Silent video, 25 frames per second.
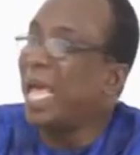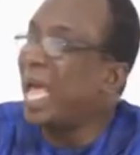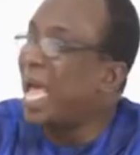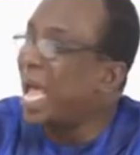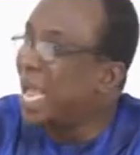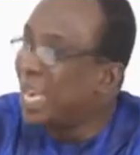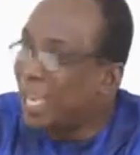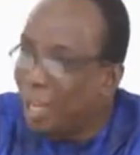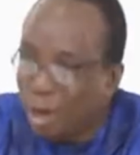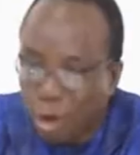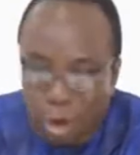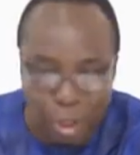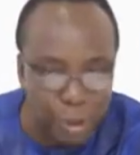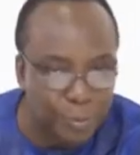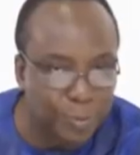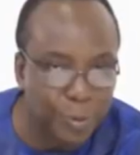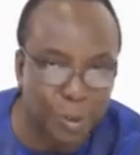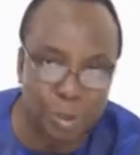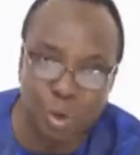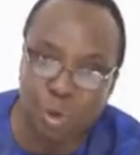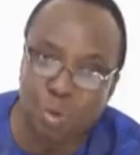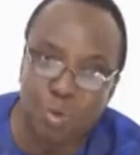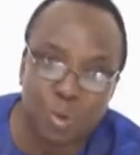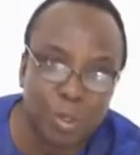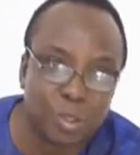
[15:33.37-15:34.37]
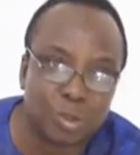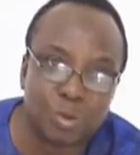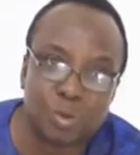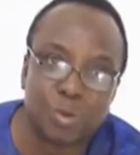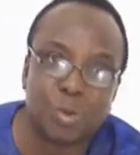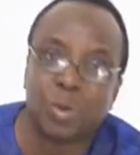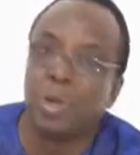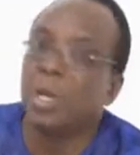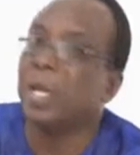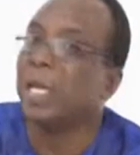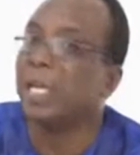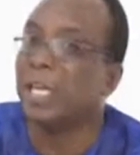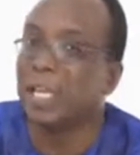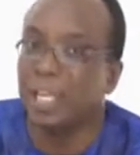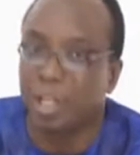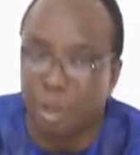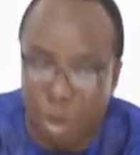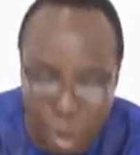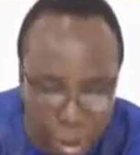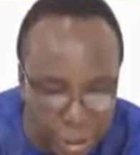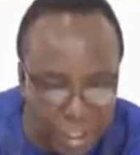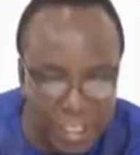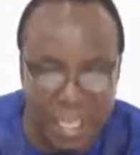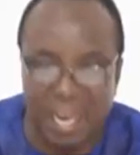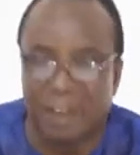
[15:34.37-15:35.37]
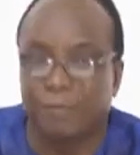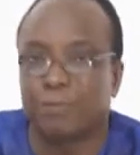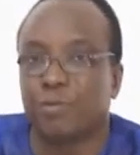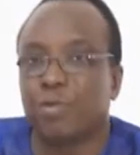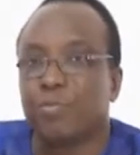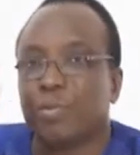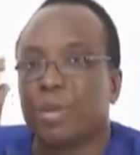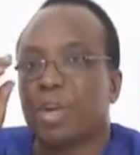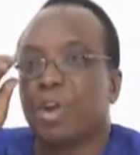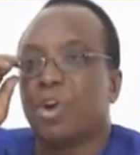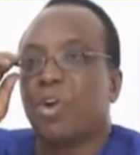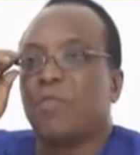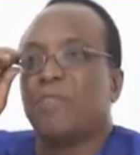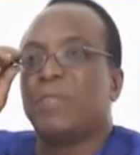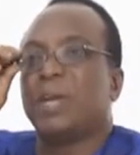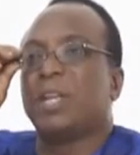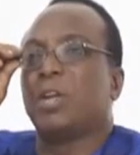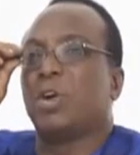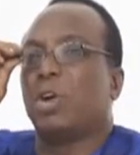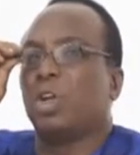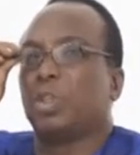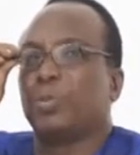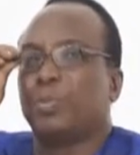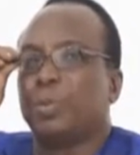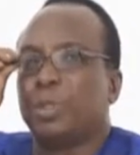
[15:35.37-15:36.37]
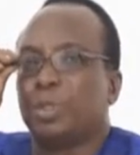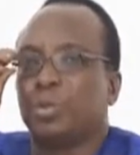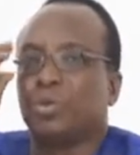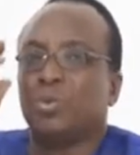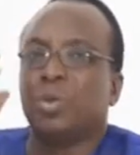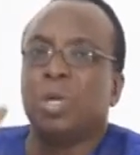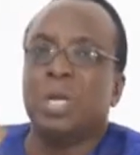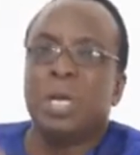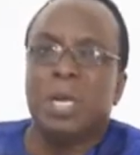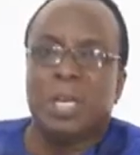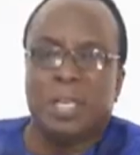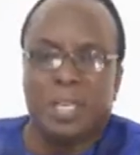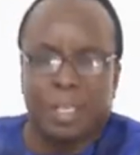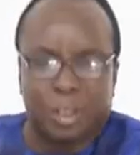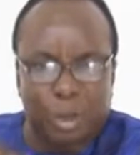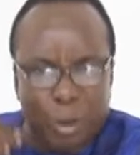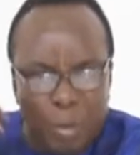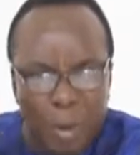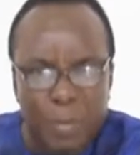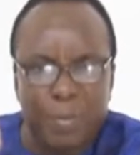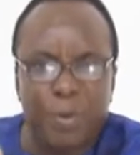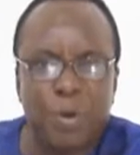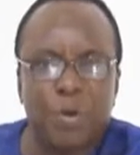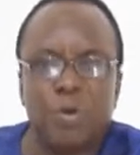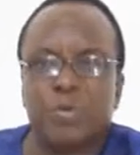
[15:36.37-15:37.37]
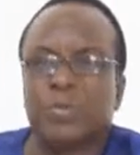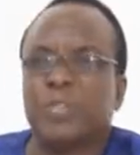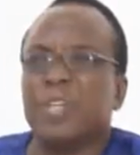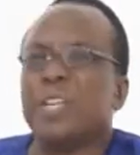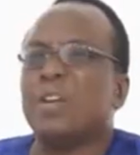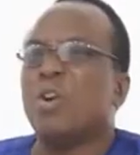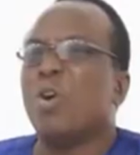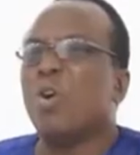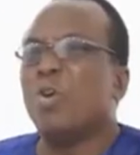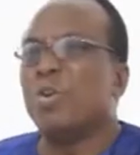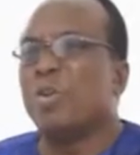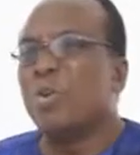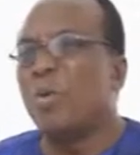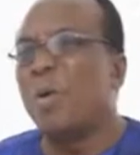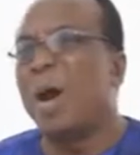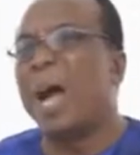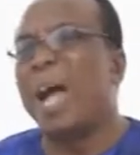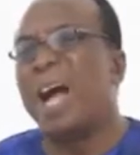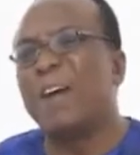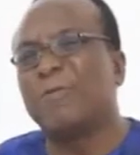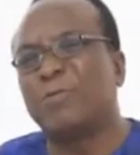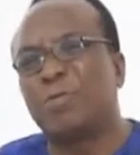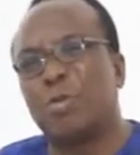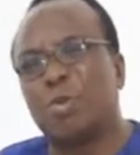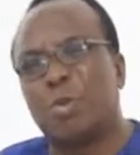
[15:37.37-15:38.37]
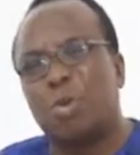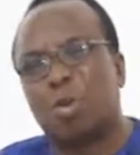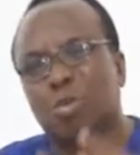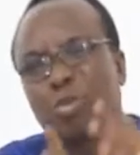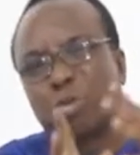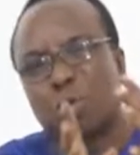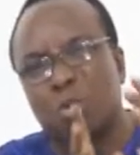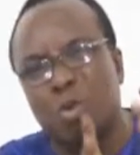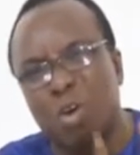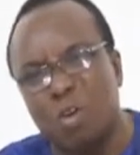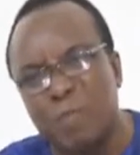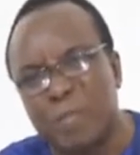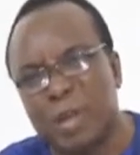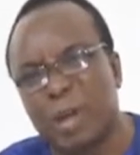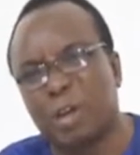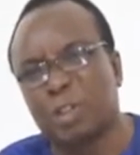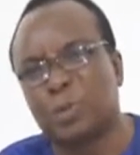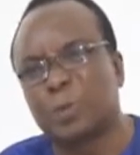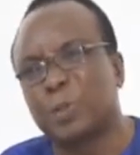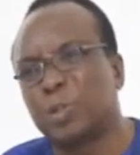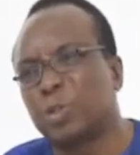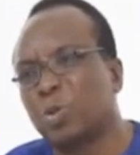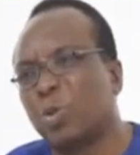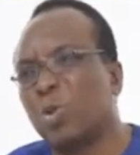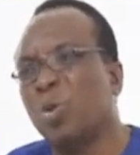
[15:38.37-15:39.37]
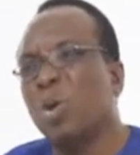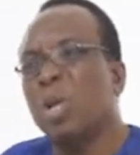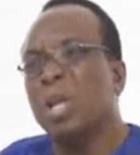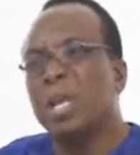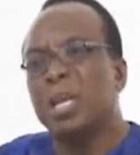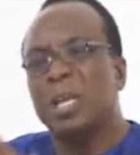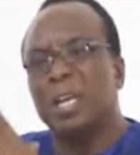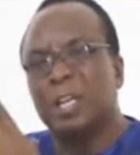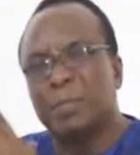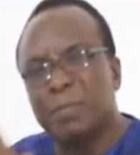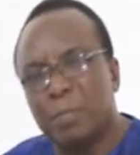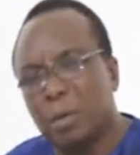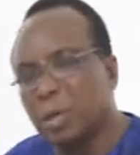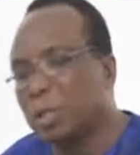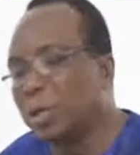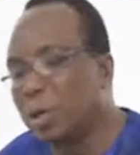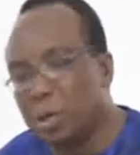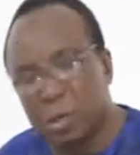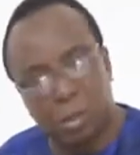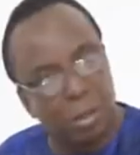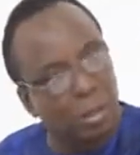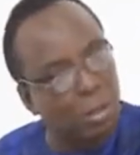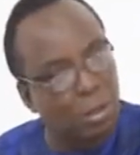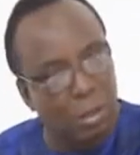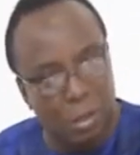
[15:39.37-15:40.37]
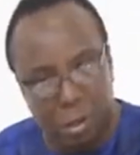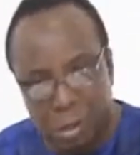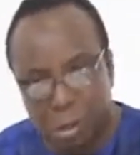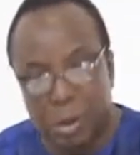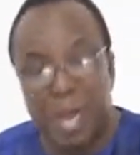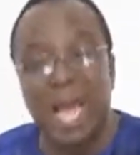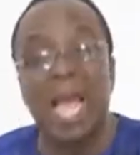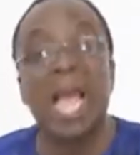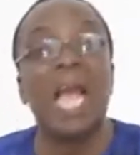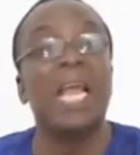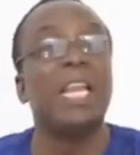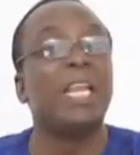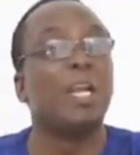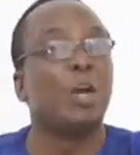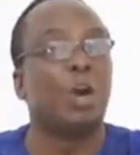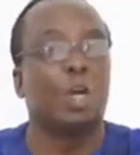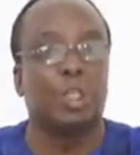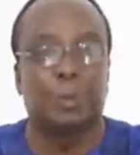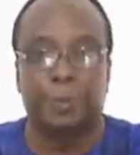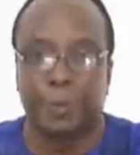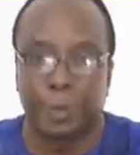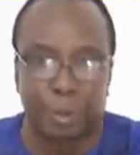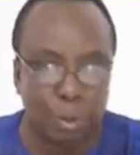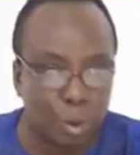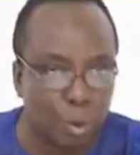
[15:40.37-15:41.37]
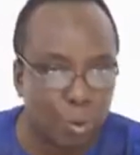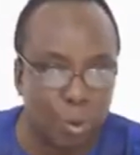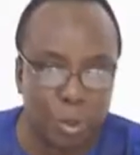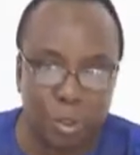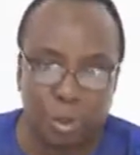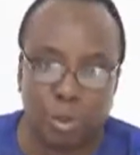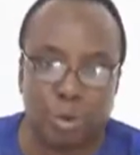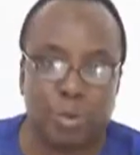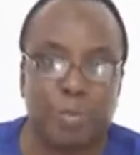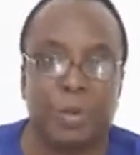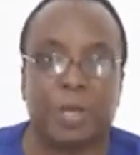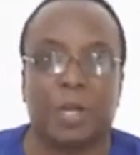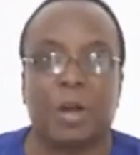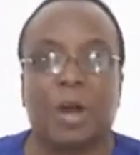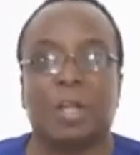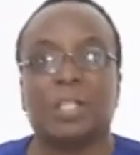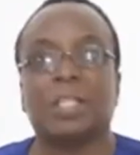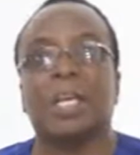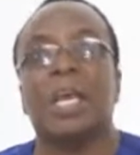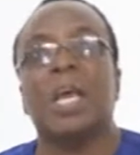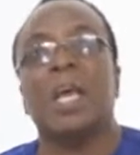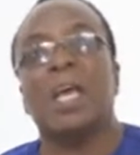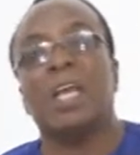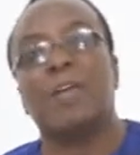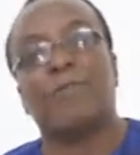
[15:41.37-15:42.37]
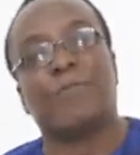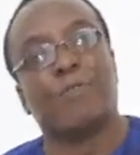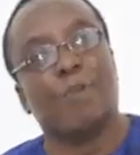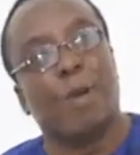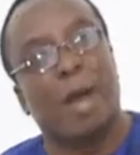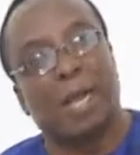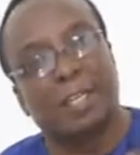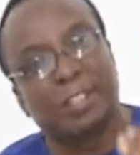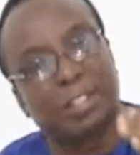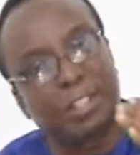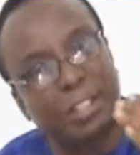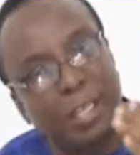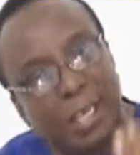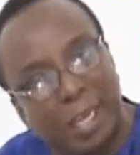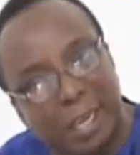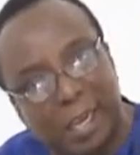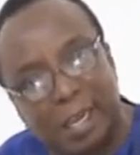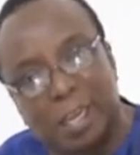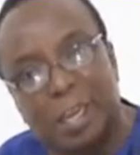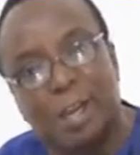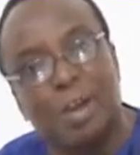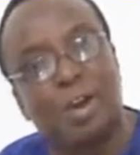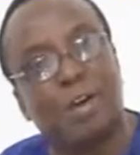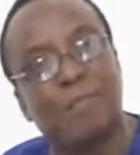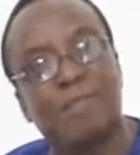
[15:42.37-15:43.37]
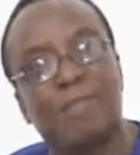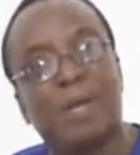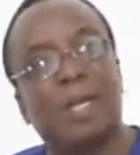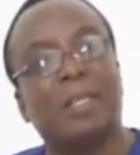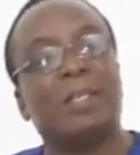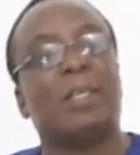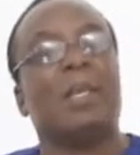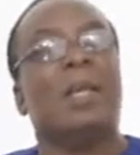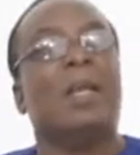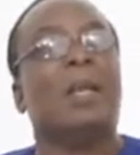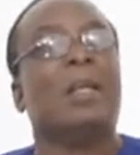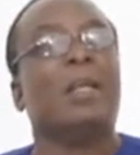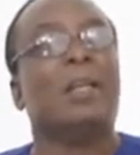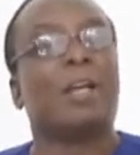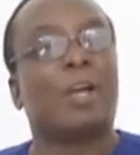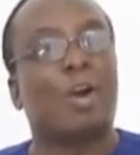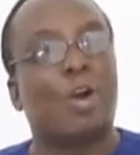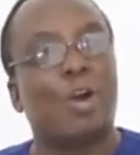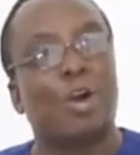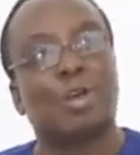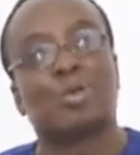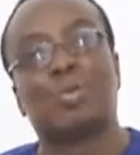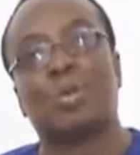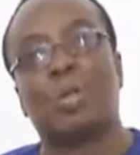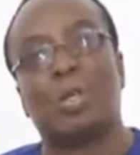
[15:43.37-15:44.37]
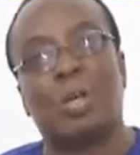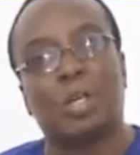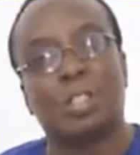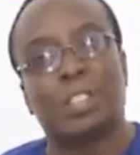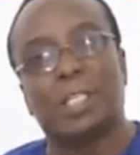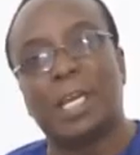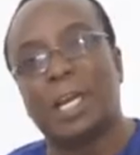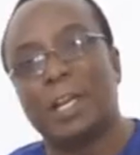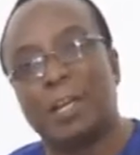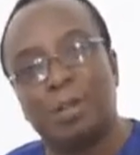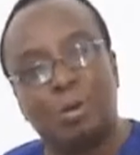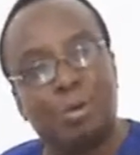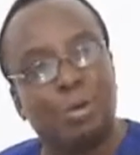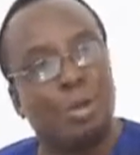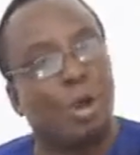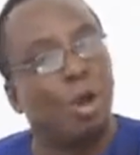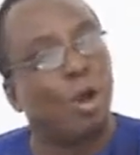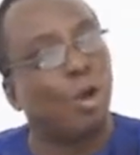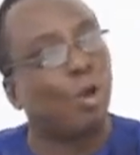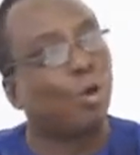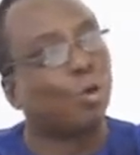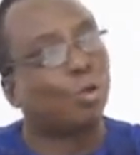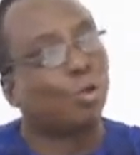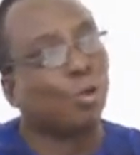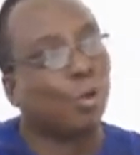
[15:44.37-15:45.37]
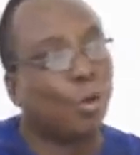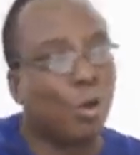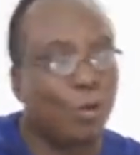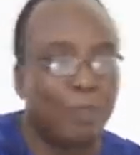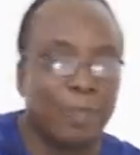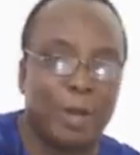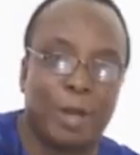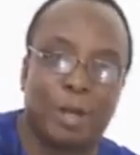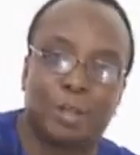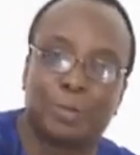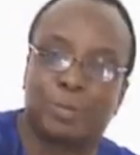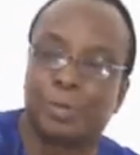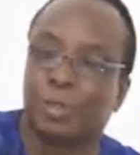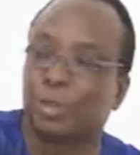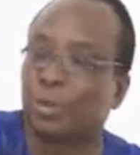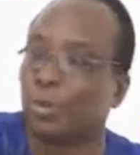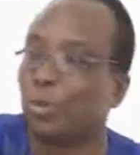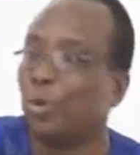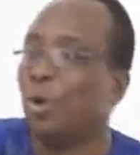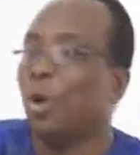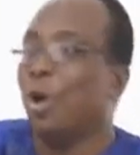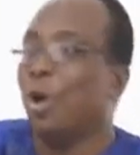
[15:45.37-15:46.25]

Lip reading: Any hospital will do. It doesn't have to be a government hospital. There's some people who think, oh no, I have to go to a government hospital. No. Any hospital will do, because if you are sick, the court will not tell you, don't go to government hospital